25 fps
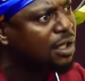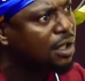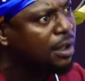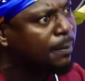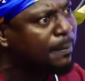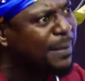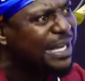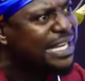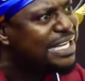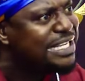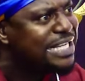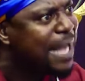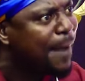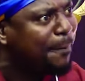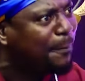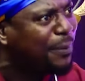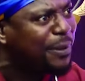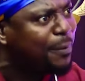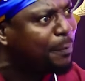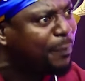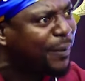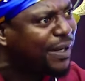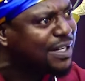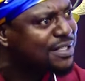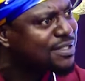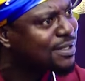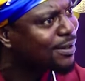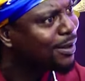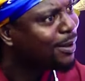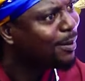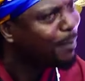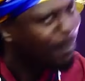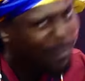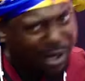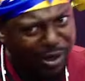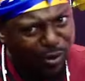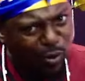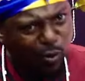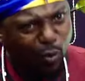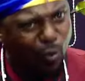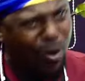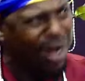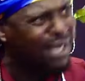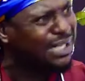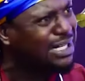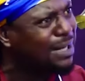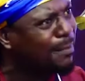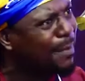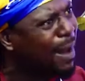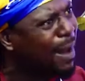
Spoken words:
Mean ya peepers, mean quadia, my